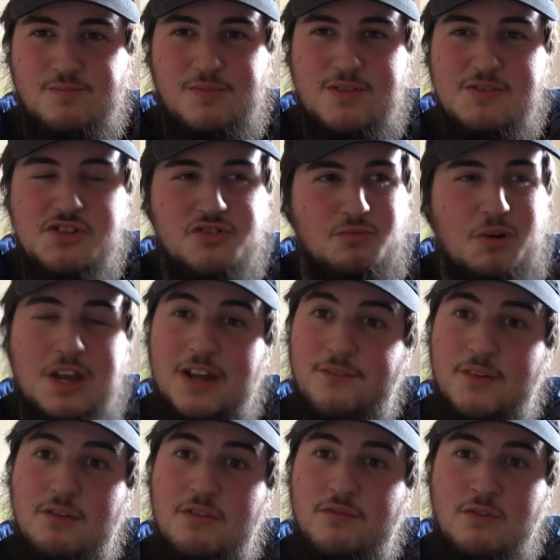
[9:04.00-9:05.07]
very sweet and
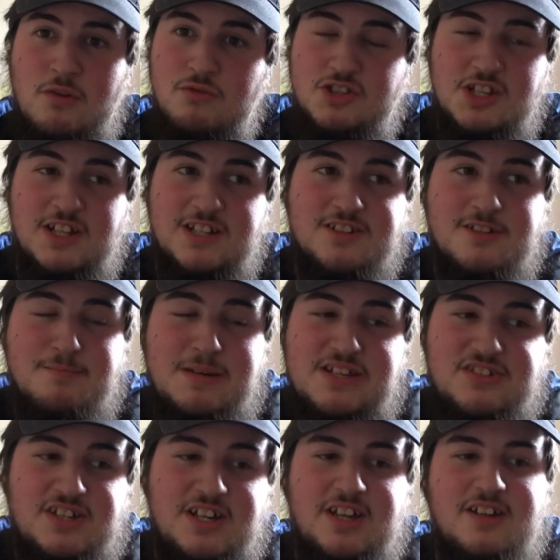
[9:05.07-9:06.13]
very fruity. That's the
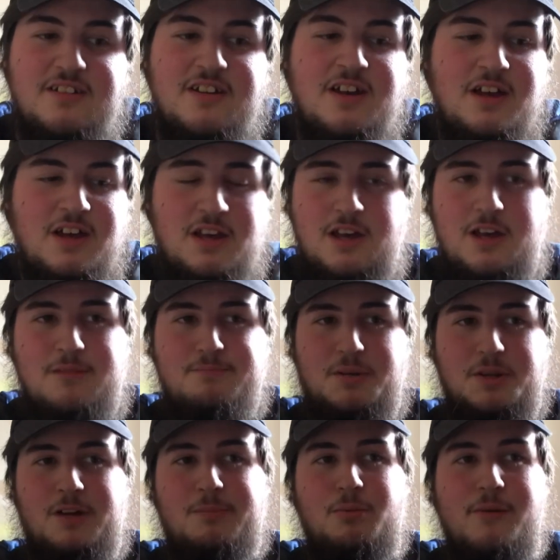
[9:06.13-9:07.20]
best I can
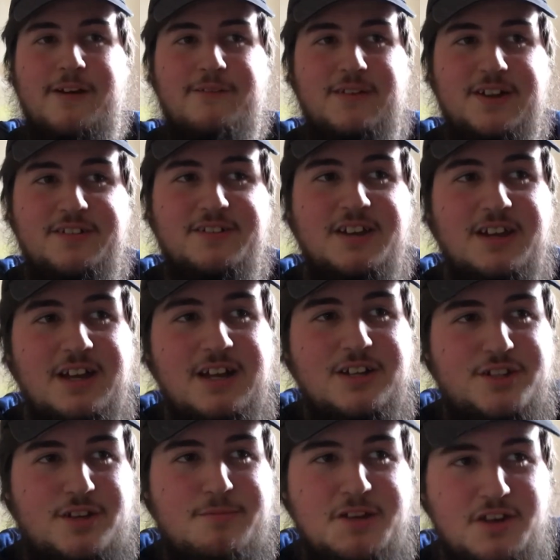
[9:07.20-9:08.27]
pull up with. And
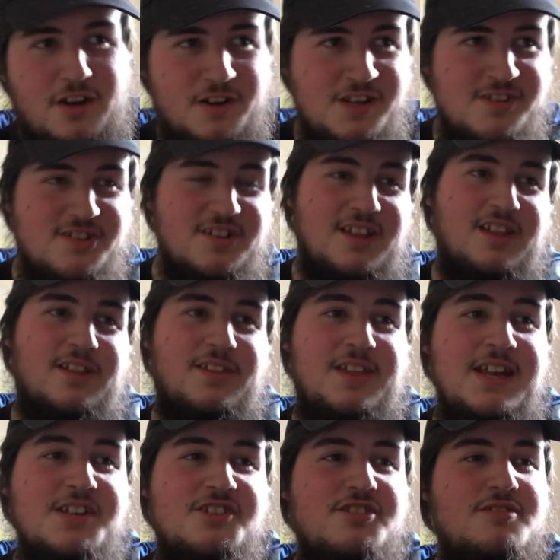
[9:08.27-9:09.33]
to be honest,
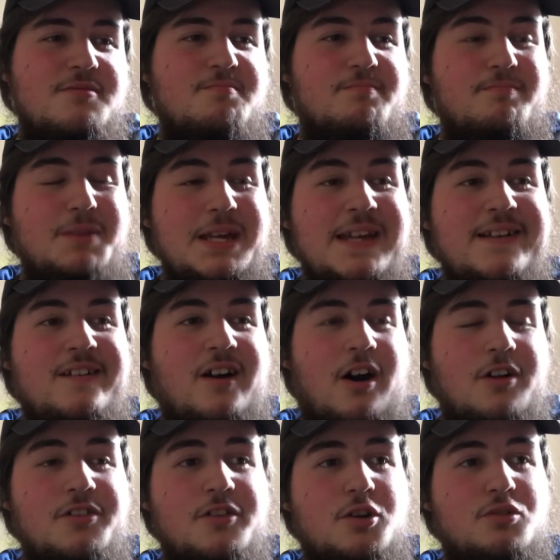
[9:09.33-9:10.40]
this being
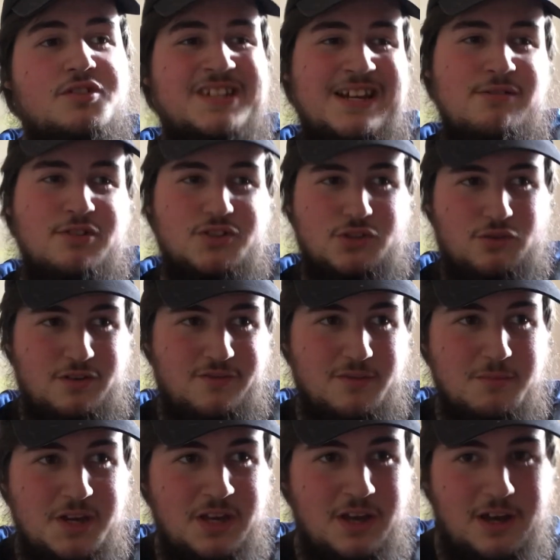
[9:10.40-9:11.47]
unknown territory for
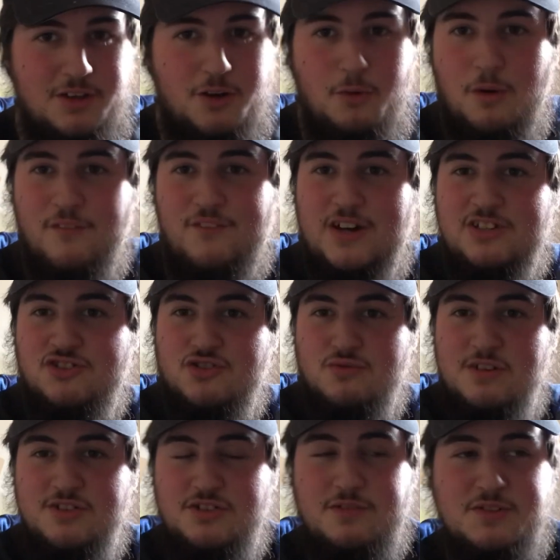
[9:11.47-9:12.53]
me, I know what
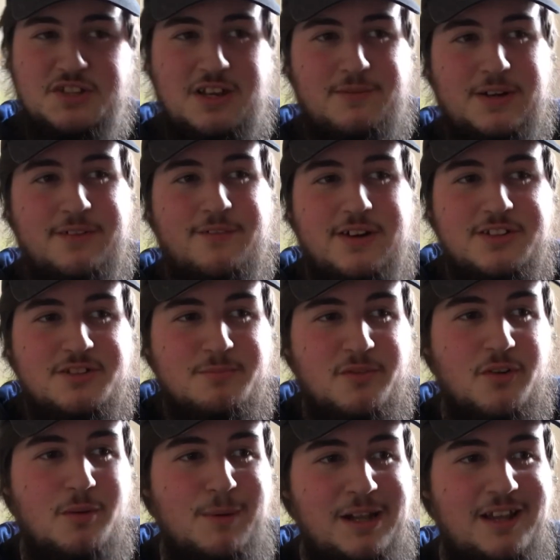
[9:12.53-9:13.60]
Fanta is. Obviously, I've had Fanta
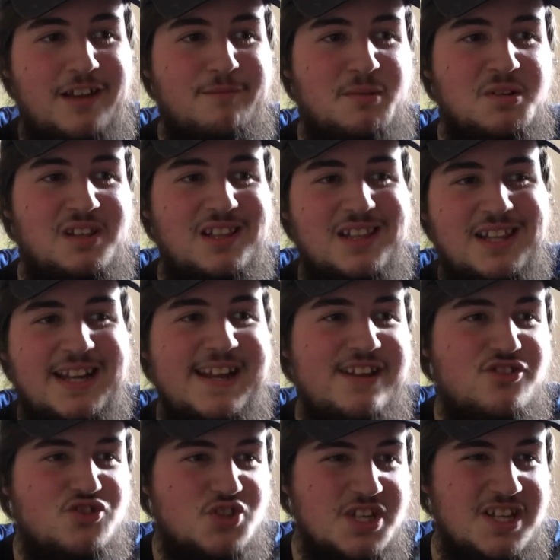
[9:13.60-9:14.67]
before in my life, but
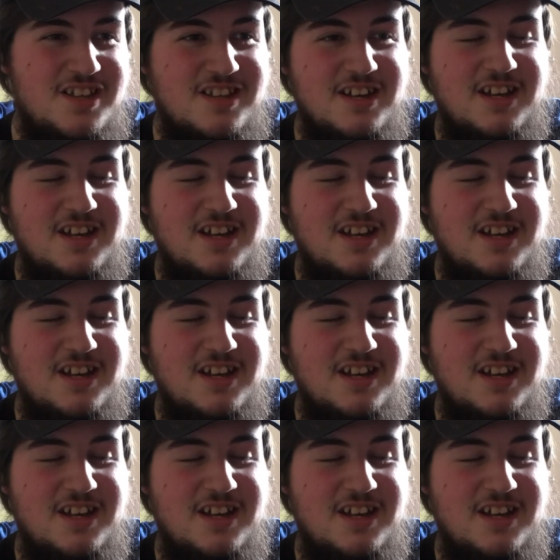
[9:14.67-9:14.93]
lychee